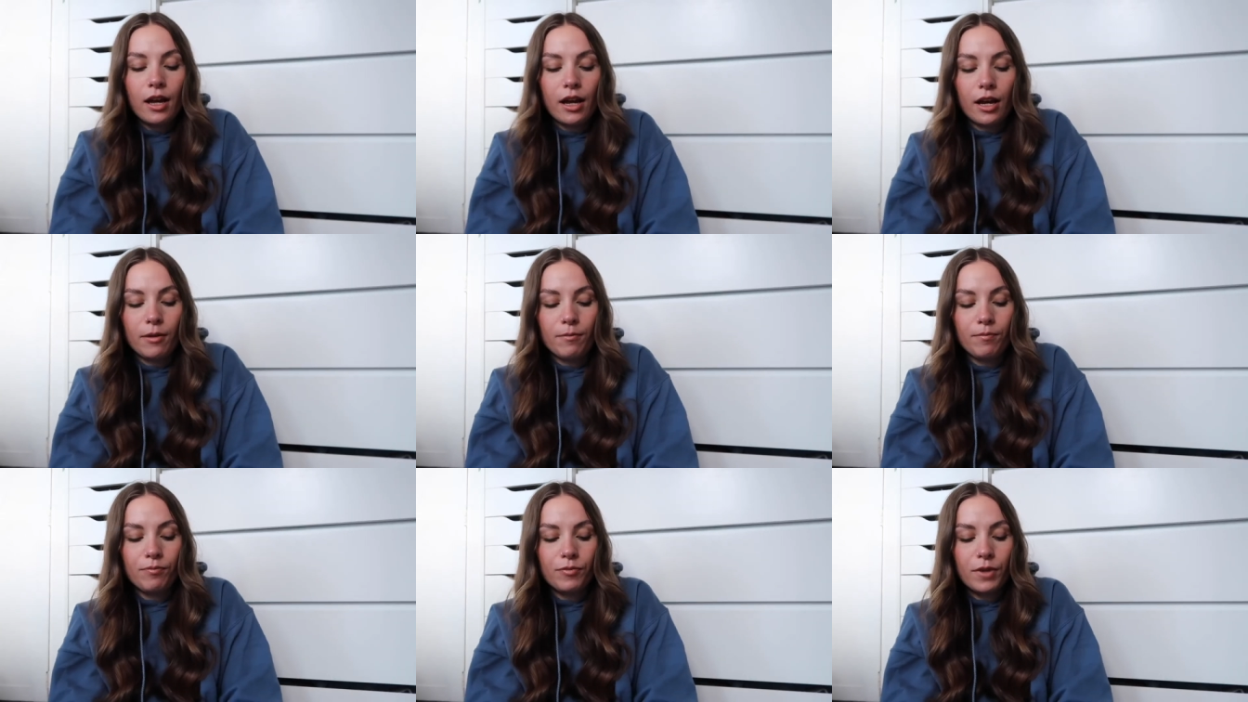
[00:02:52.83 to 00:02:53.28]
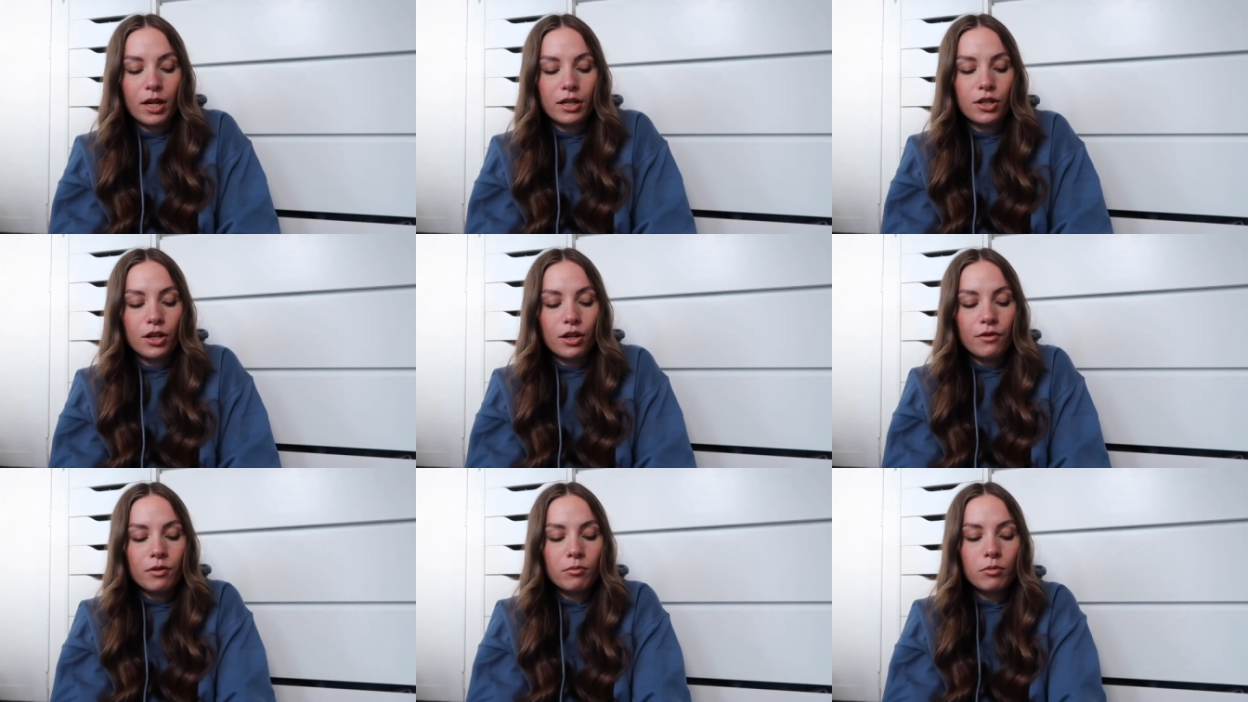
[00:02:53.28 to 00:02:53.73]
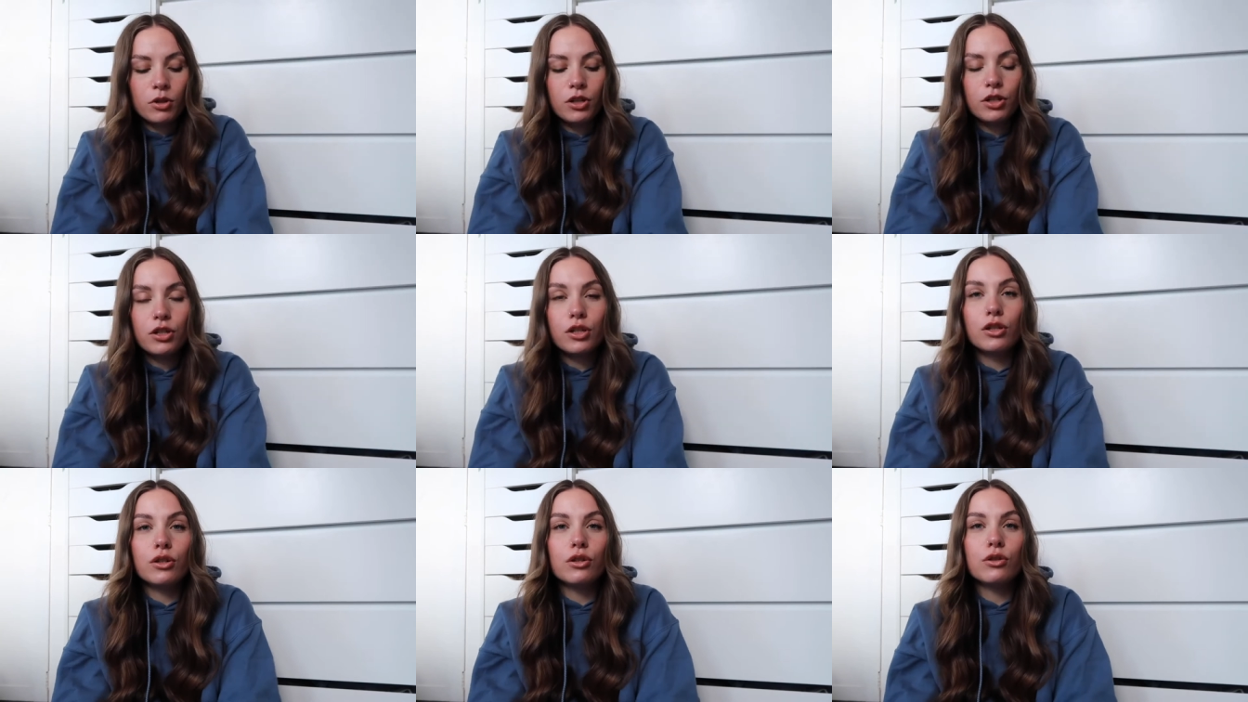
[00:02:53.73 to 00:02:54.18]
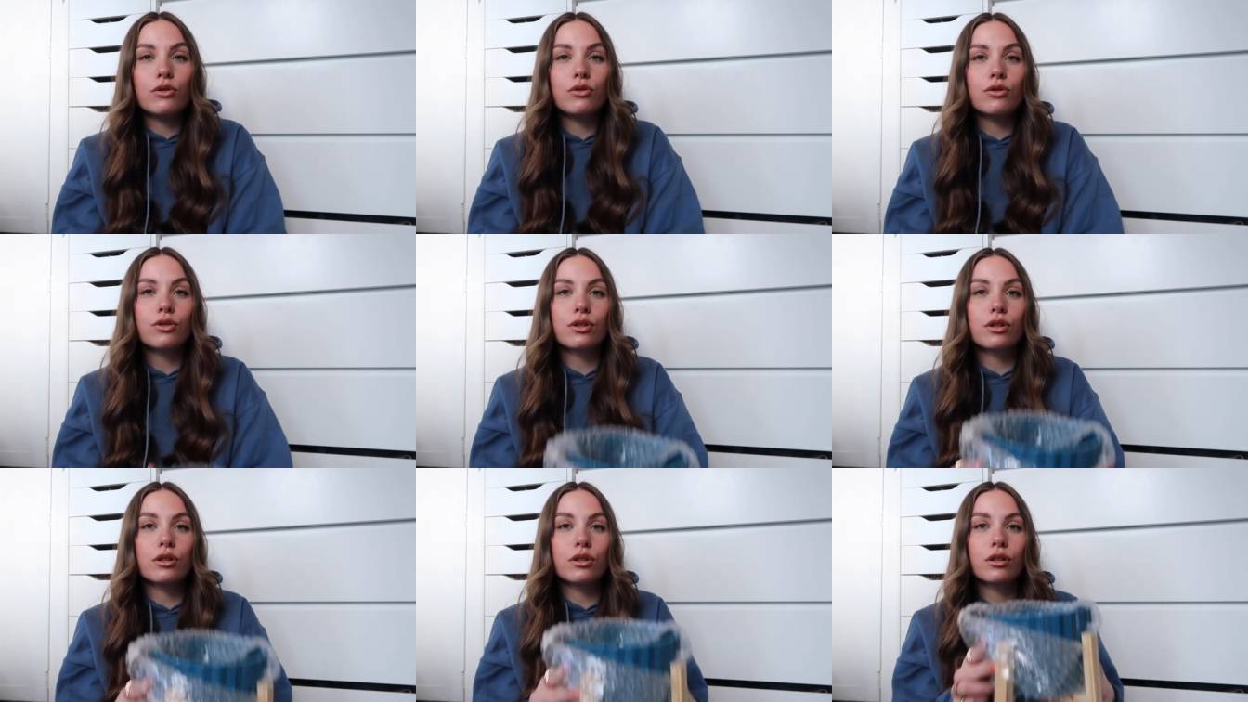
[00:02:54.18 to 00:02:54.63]
I don't know if I'm gonna
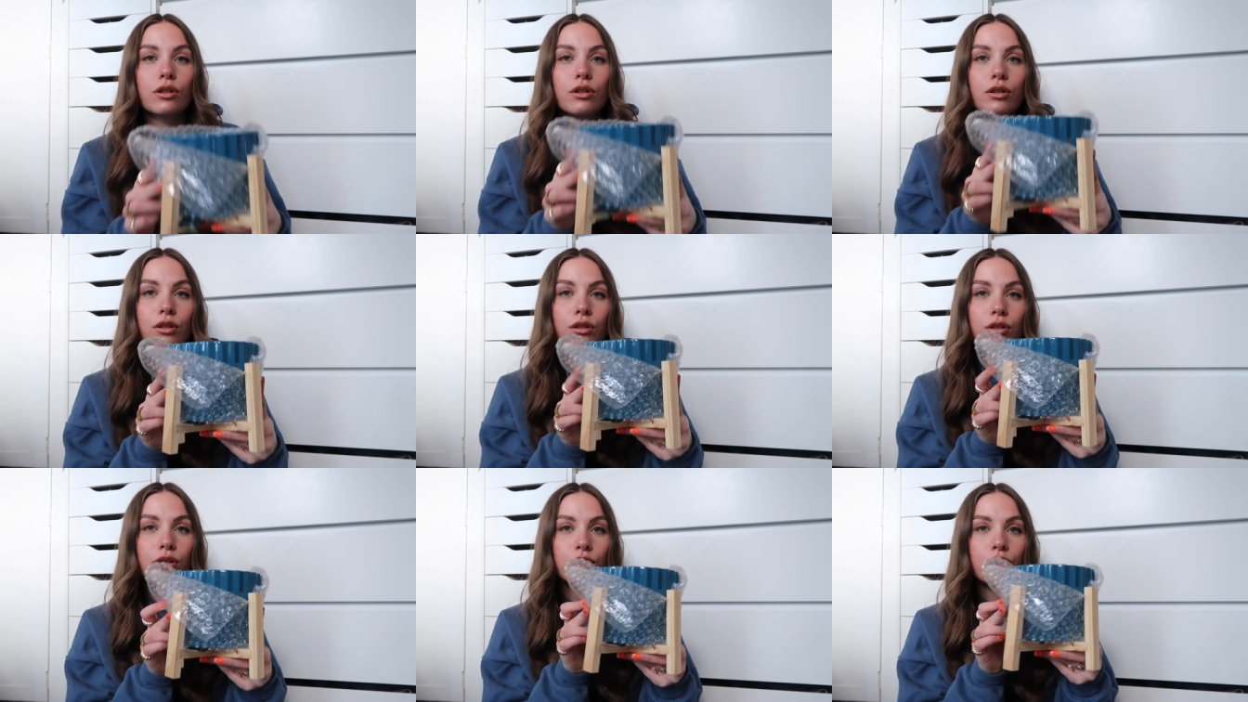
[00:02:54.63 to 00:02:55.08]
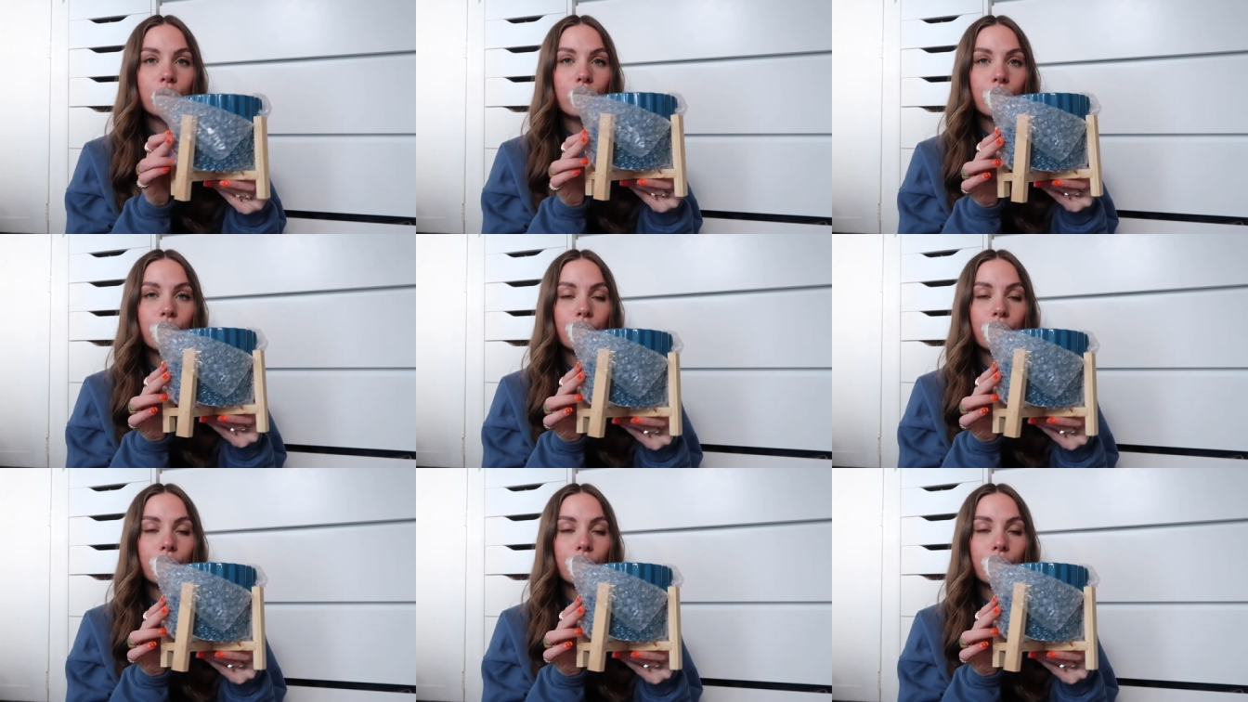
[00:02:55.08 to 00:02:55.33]
use the